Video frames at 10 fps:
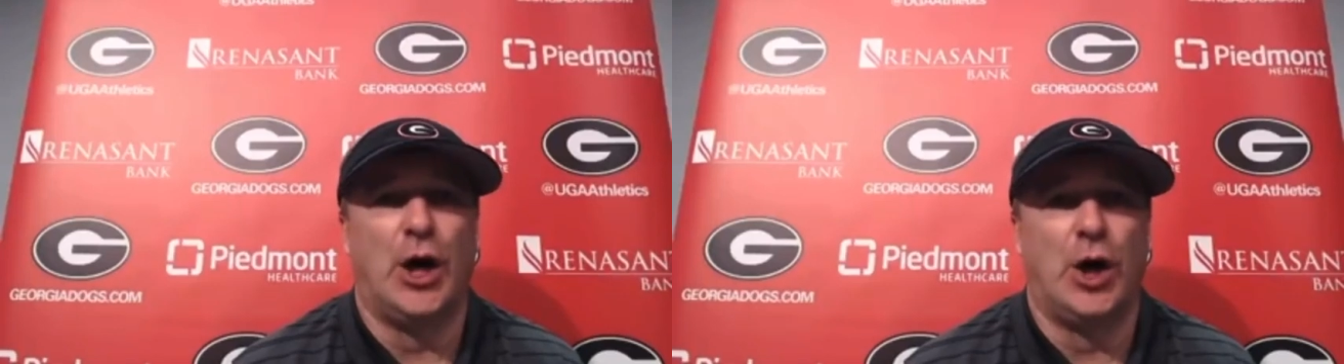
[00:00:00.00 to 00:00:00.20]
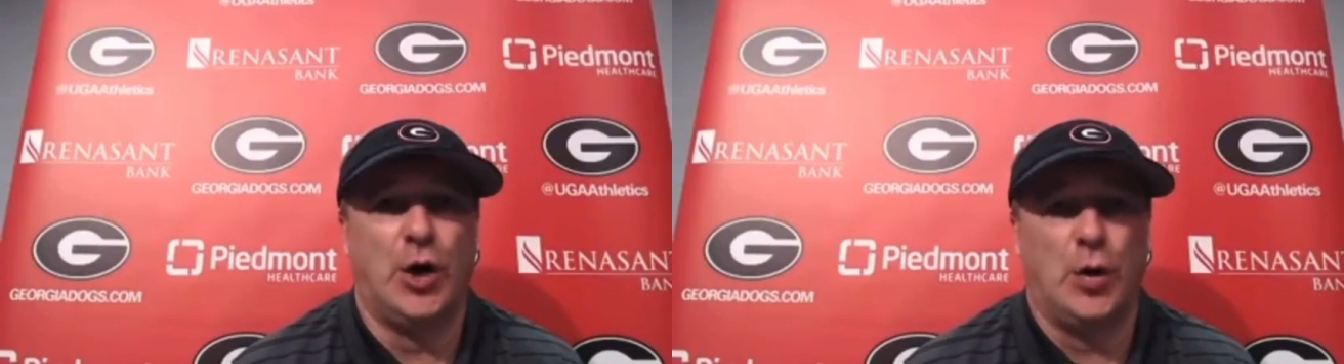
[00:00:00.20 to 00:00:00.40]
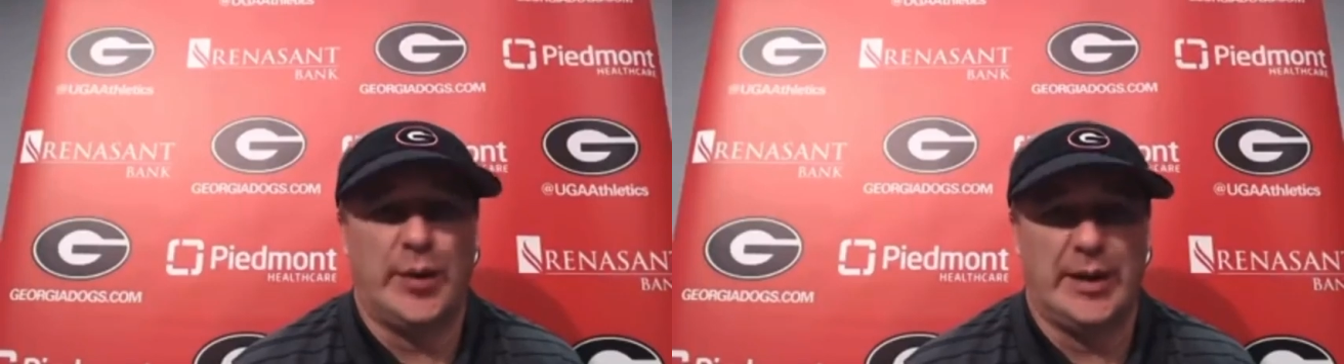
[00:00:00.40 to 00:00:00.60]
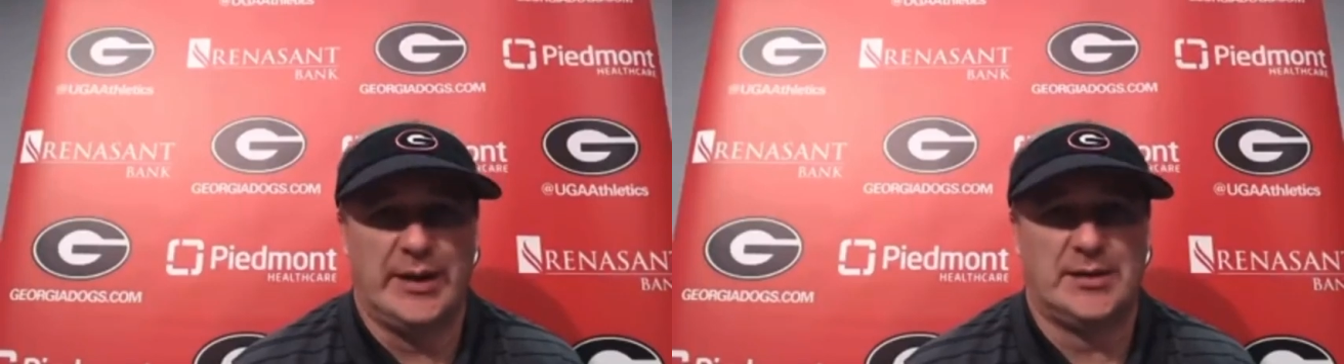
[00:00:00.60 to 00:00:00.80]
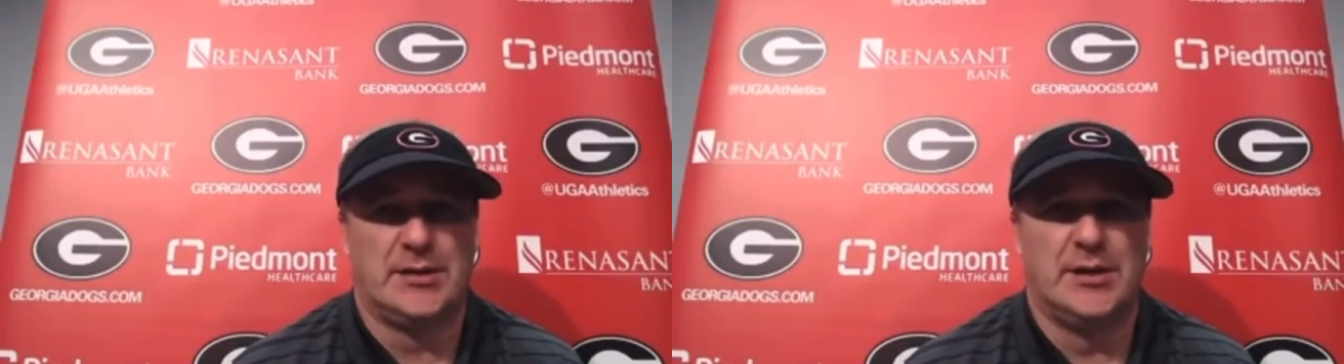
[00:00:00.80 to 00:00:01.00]

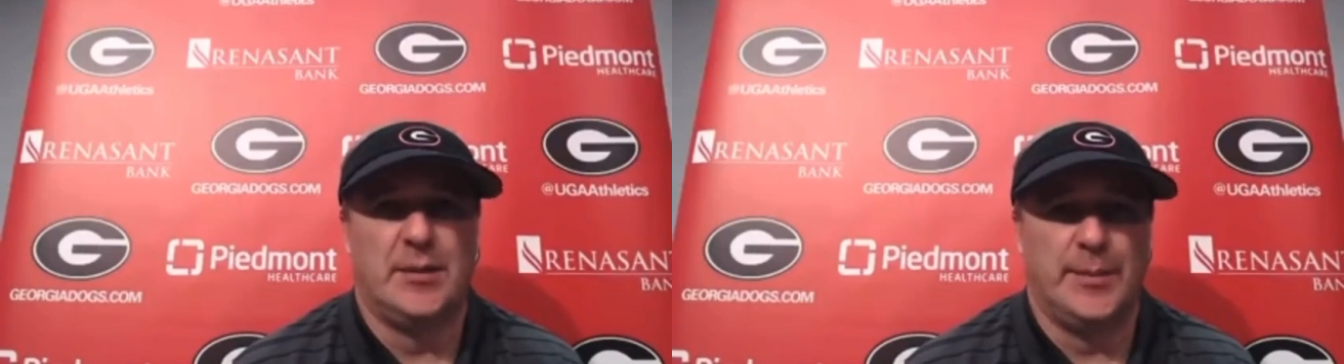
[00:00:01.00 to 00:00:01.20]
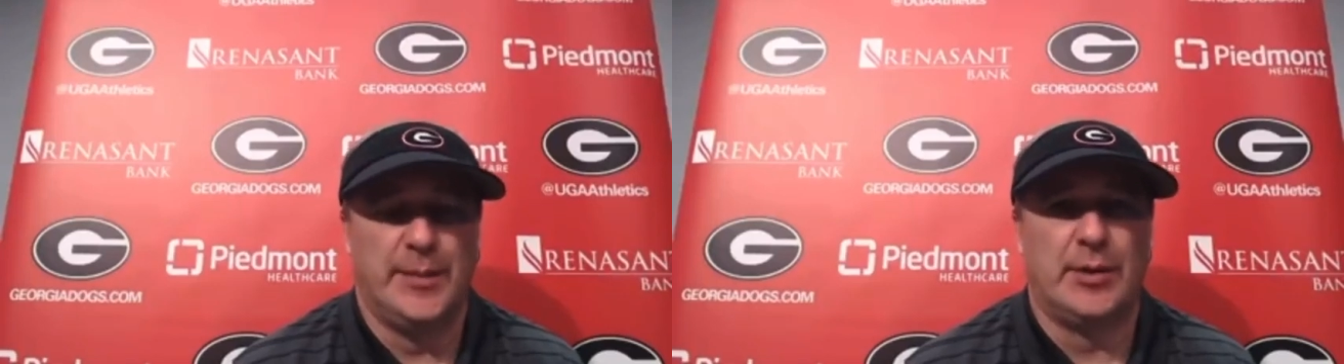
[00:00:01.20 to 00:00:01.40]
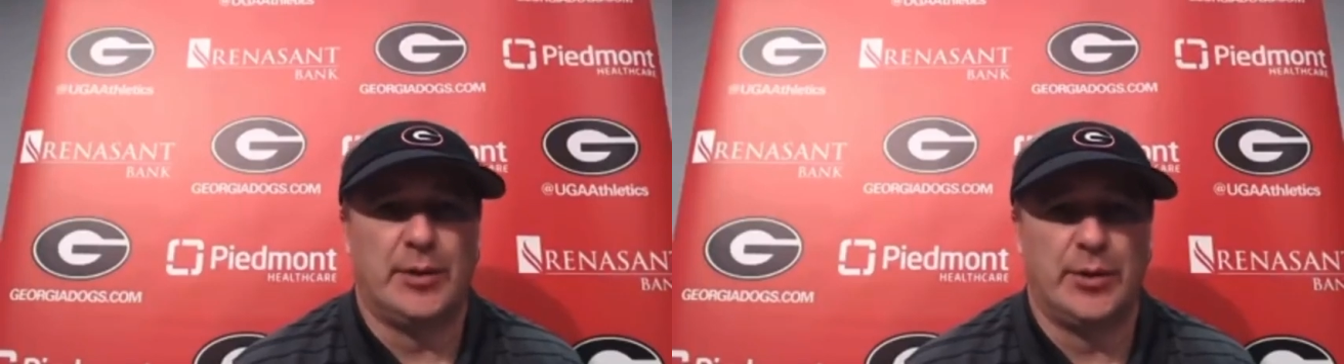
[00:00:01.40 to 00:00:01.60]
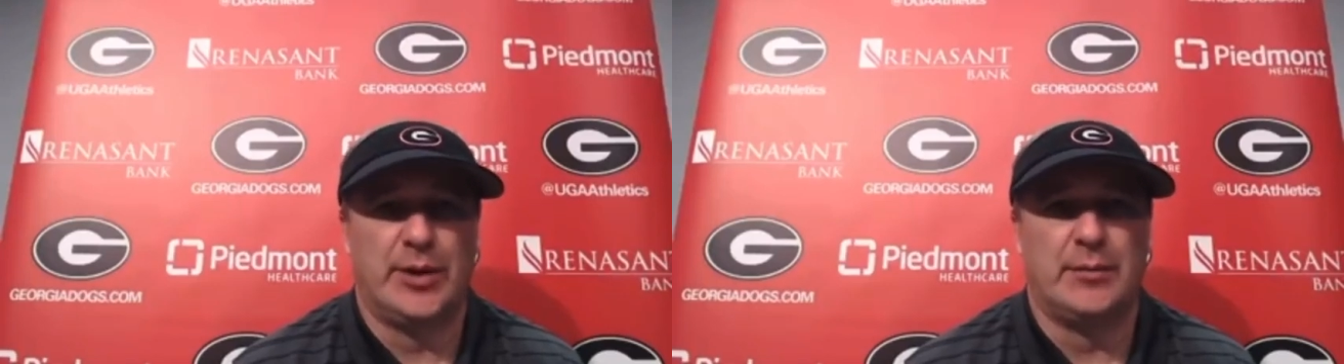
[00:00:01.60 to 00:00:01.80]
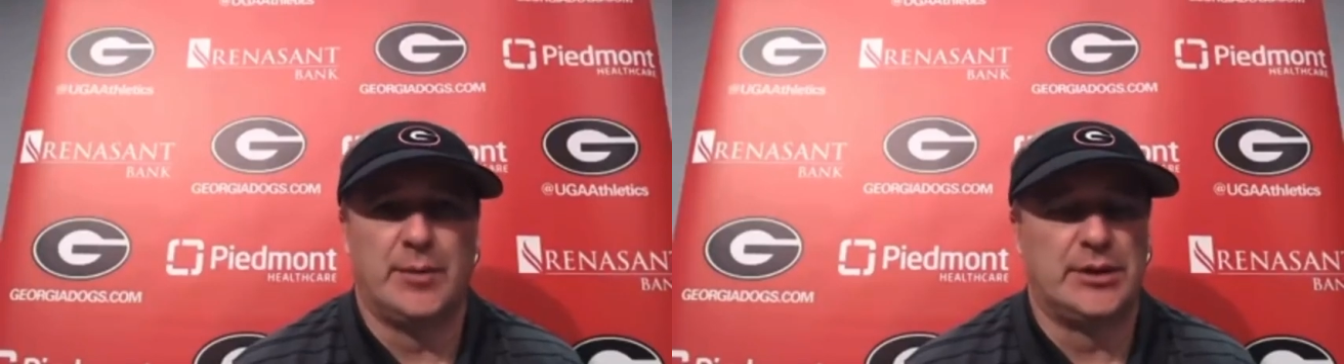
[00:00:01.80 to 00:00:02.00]
always be
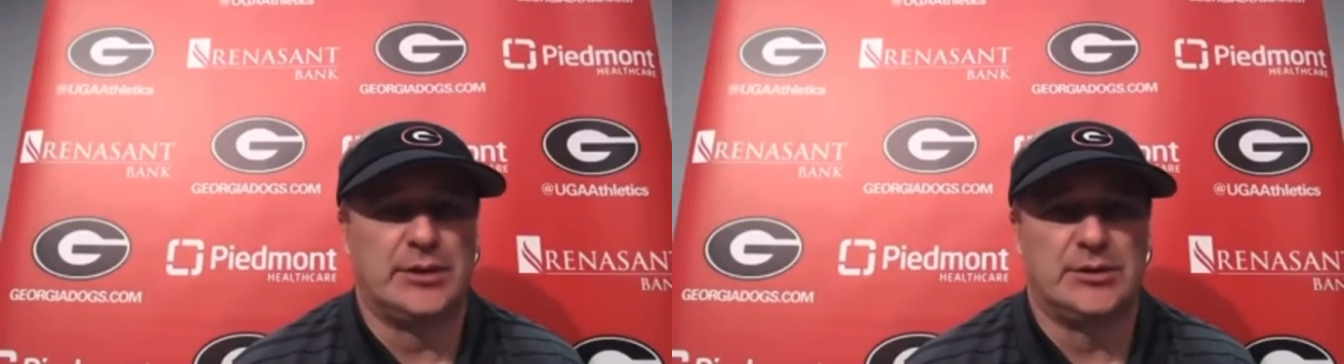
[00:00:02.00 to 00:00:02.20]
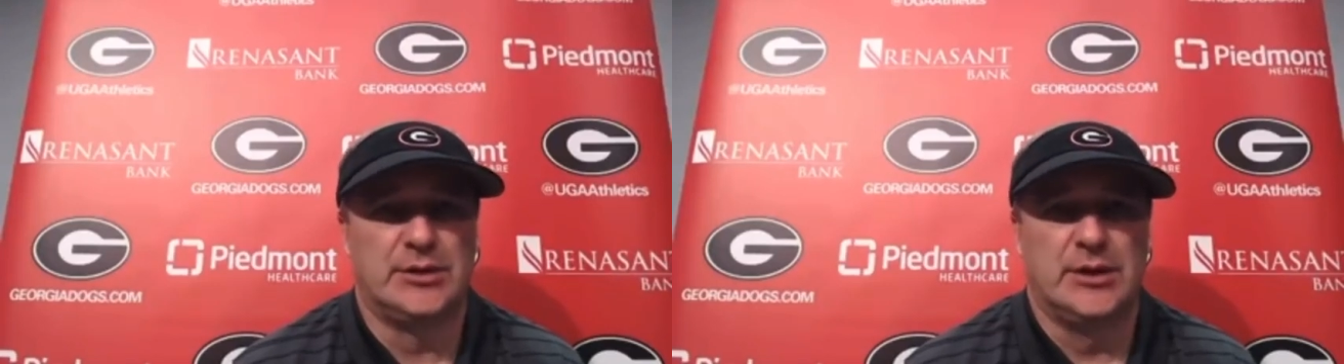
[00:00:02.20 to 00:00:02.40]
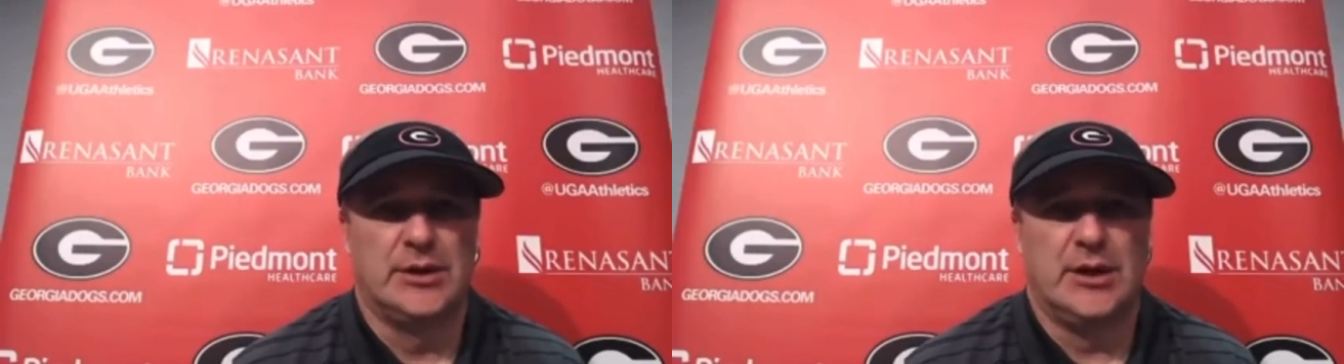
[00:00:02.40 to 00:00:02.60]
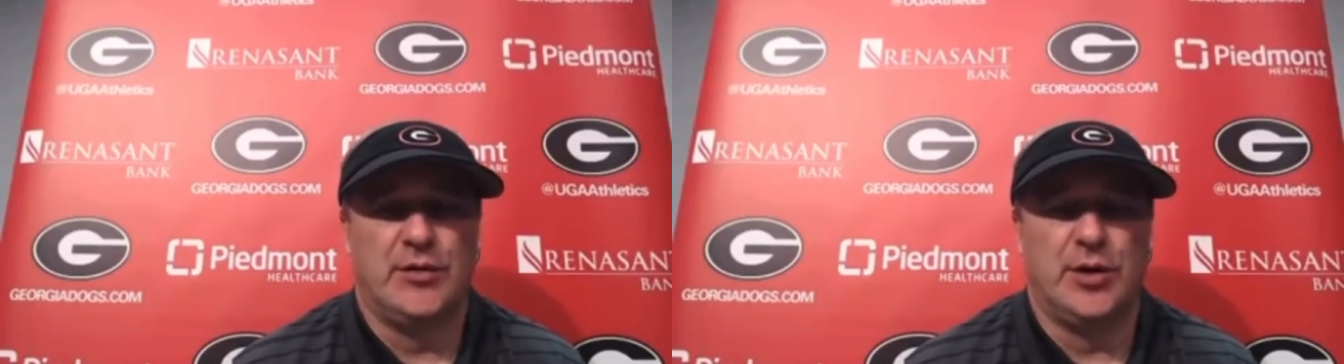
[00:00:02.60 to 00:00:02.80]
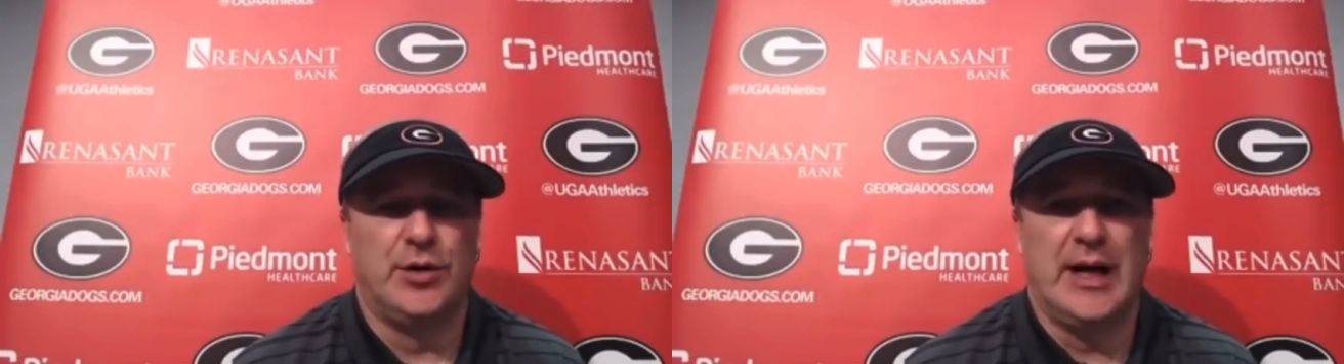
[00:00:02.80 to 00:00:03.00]
recruiting because
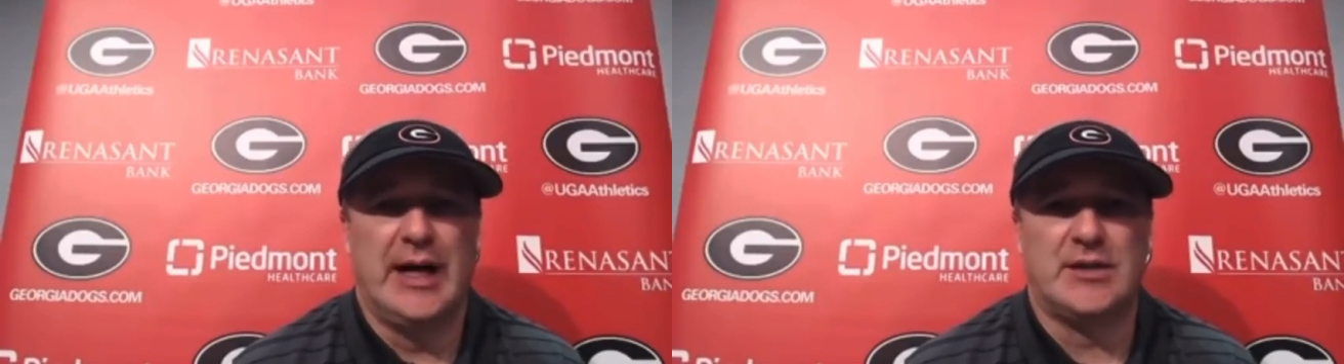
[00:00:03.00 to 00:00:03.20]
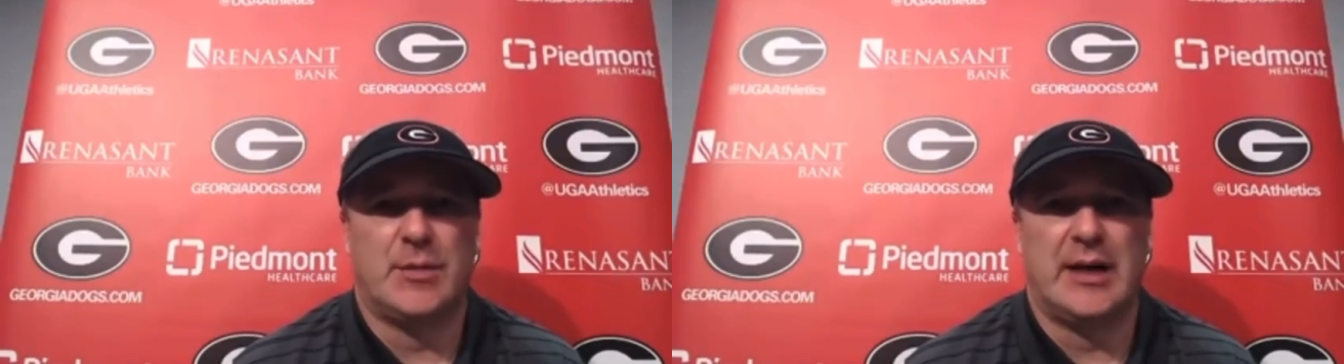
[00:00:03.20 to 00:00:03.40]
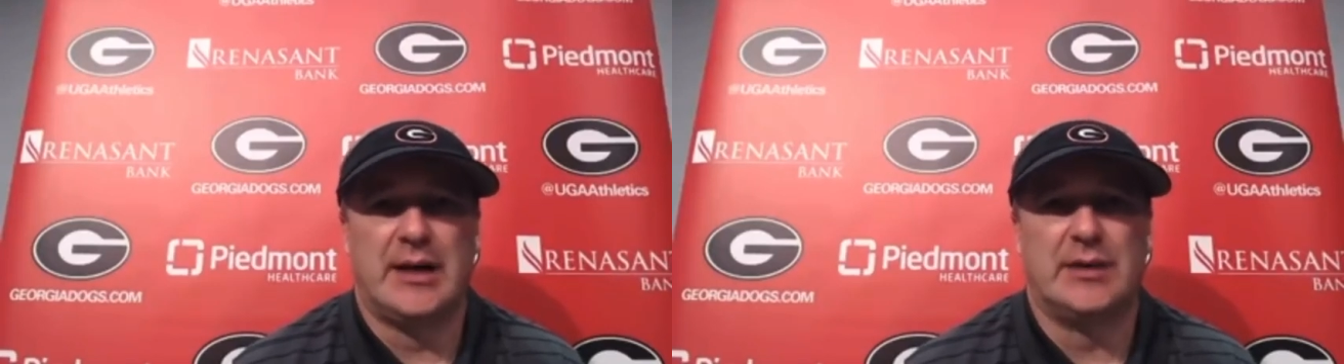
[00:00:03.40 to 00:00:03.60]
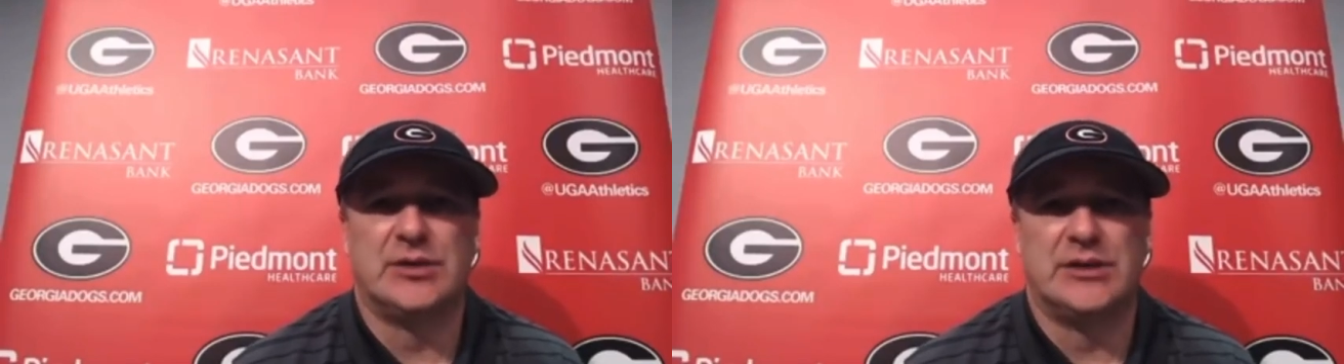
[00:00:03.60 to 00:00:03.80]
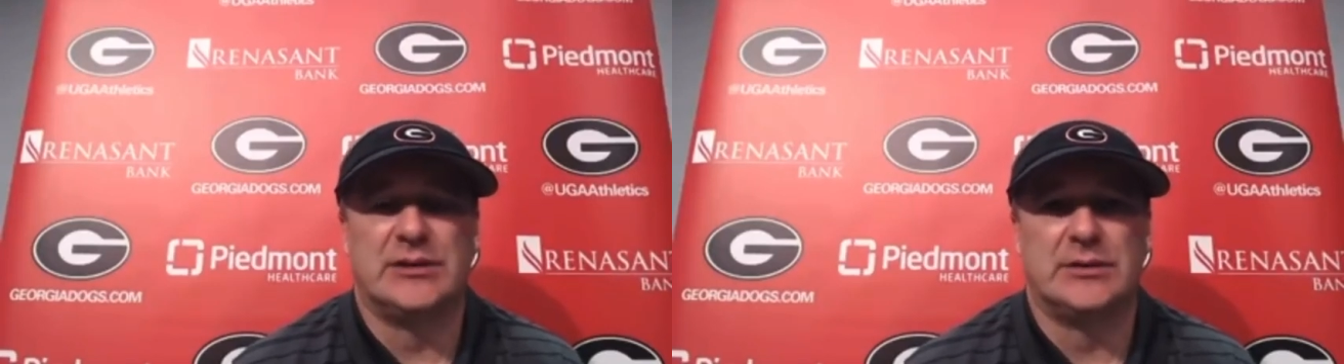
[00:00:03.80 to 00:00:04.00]
if you're not, somebody
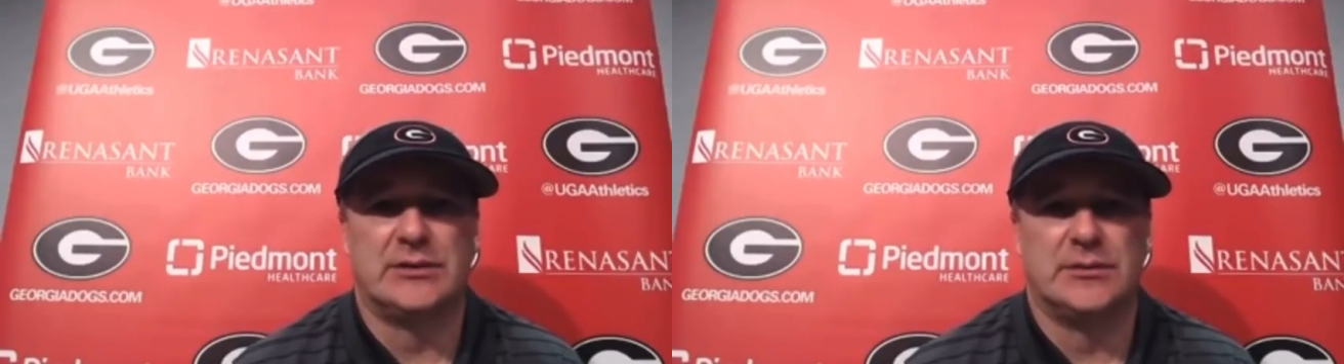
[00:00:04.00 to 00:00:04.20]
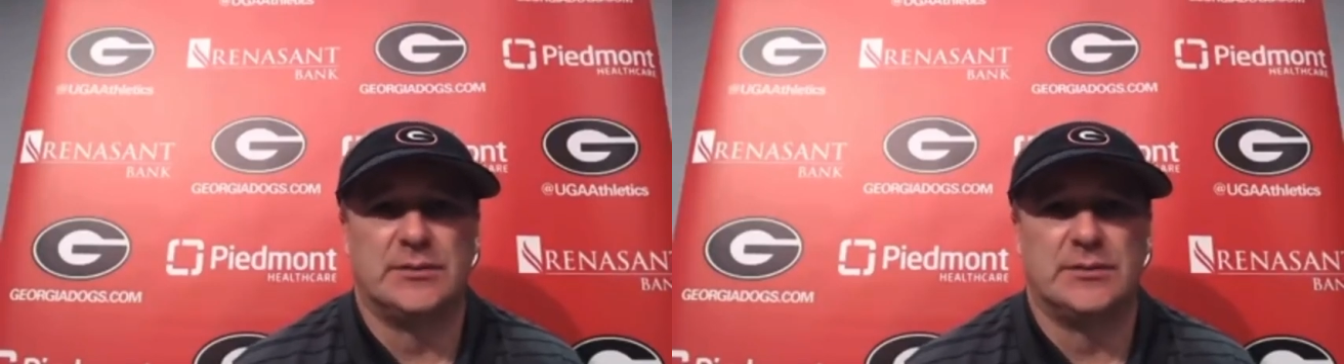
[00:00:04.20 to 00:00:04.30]
else is.